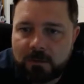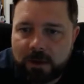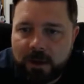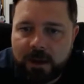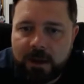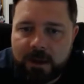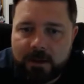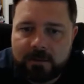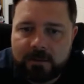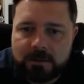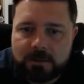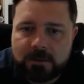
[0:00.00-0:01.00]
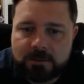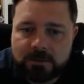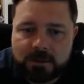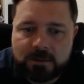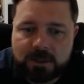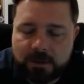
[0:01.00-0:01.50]
And she,
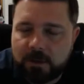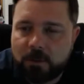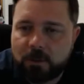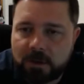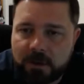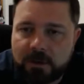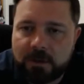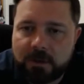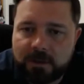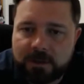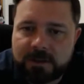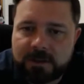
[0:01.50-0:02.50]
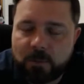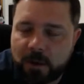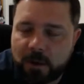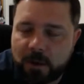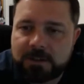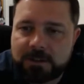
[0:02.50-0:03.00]
she was like, "They're really good." And I said,
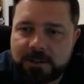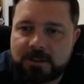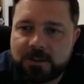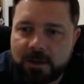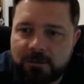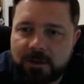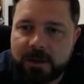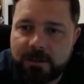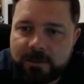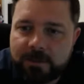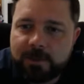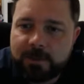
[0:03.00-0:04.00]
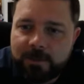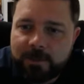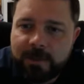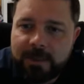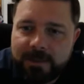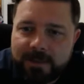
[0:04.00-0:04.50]
"Well, this is the JV."
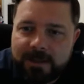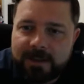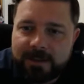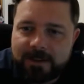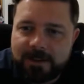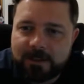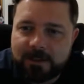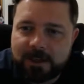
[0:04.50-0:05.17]
And she was